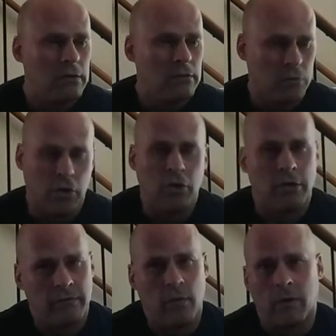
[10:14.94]
really
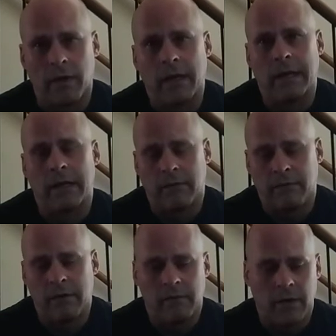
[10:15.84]
looking forward to that 9F
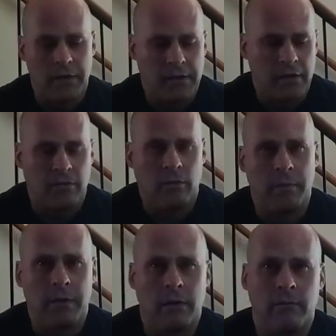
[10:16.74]
TV. I think that's going
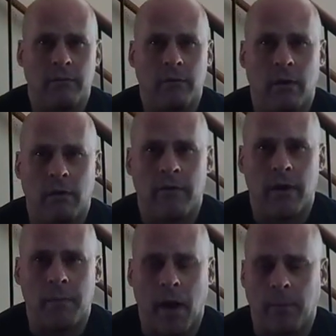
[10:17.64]
to be a
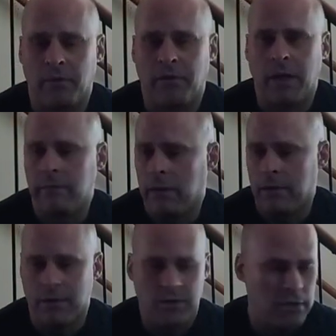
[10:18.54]
very popular TV
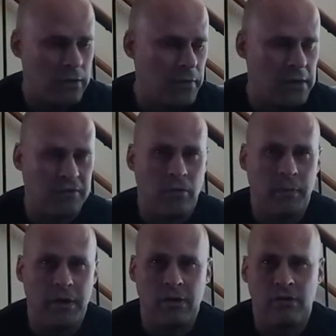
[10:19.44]
this year. I think it's going
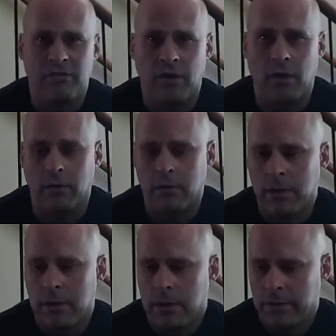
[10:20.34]
to be a good seller.
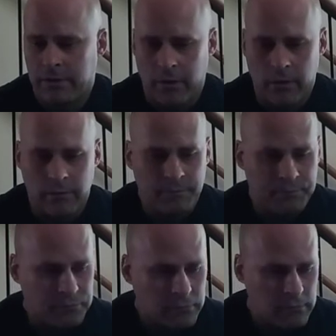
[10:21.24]
So
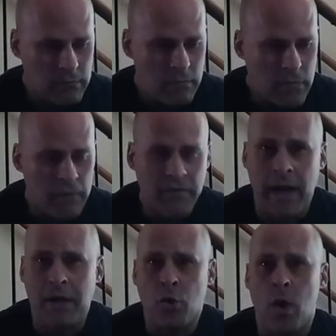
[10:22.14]
if you
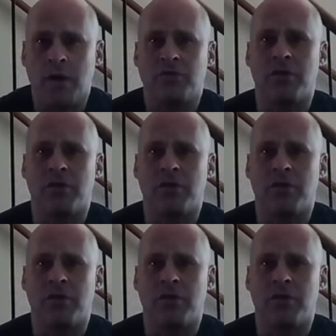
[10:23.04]
got any questions or